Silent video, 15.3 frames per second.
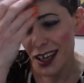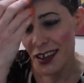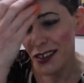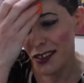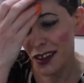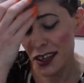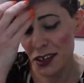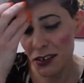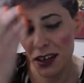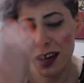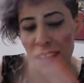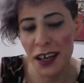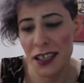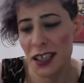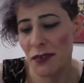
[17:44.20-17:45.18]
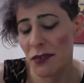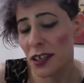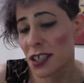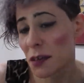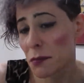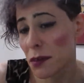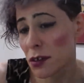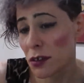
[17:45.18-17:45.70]
that you're kind of going
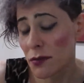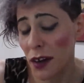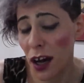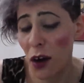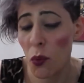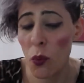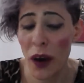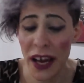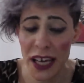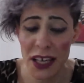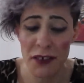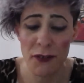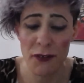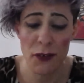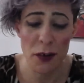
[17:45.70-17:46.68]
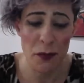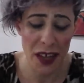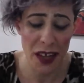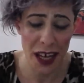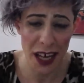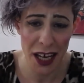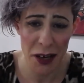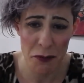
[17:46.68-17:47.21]
to move away from
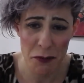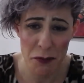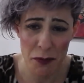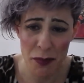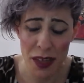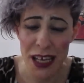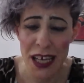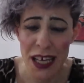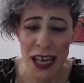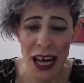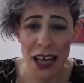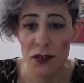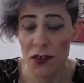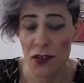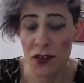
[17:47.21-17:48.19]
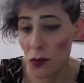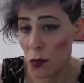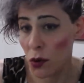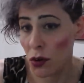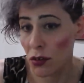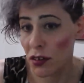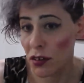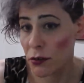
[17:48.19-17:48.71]
that and
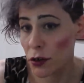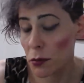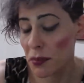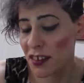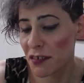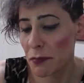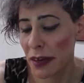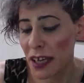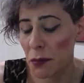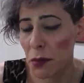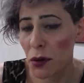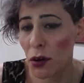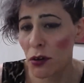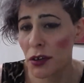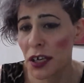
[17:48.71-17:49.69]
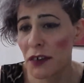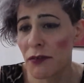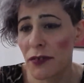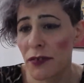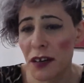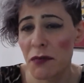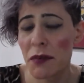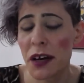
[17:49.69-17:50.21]
towards groups of people who you
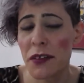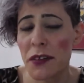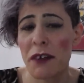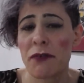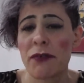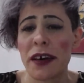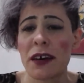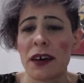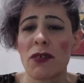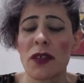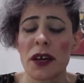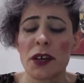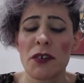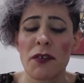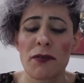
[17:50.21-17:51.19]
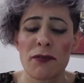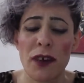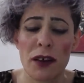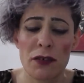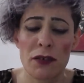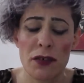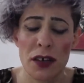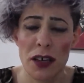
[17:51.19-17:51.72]
fit with. I feel that you're
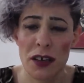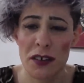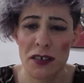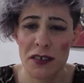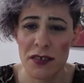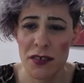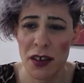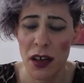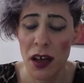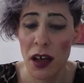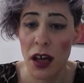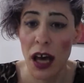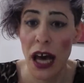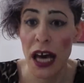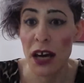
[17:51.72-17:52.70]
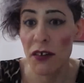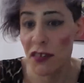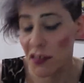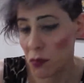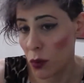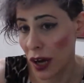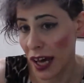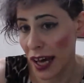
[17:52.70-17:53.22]
focused
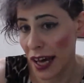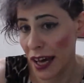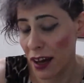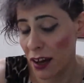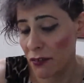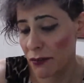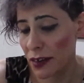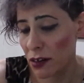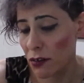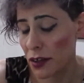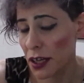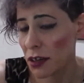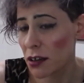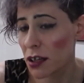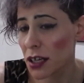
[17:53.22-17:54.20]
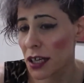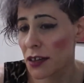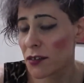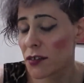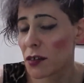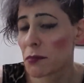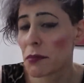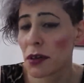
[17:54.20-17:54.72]
elsewhere. I feel that you're
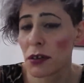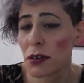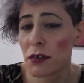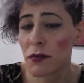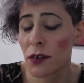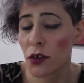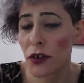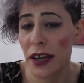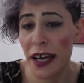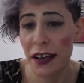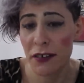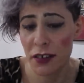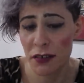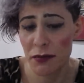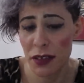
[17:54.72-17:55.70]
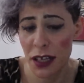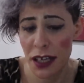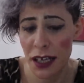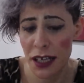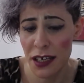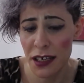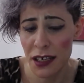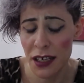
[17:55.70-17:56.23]
looking to move
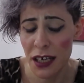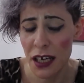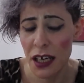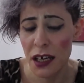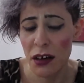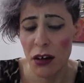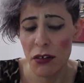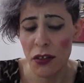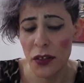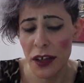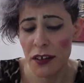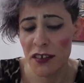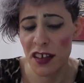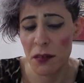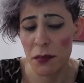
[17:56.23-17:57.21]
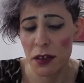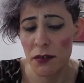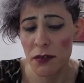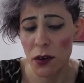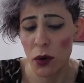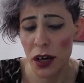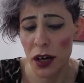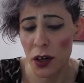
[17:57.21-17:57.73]
creatively on things that move
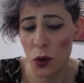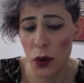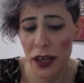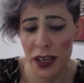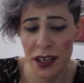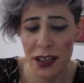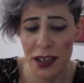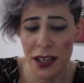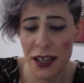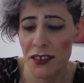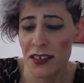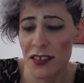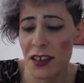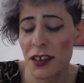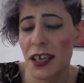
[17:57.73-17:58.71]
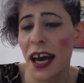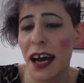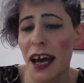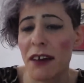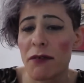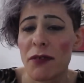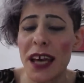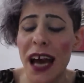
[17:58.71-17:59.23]
quite quickly. And so you
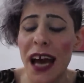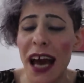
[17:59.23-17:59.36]
have the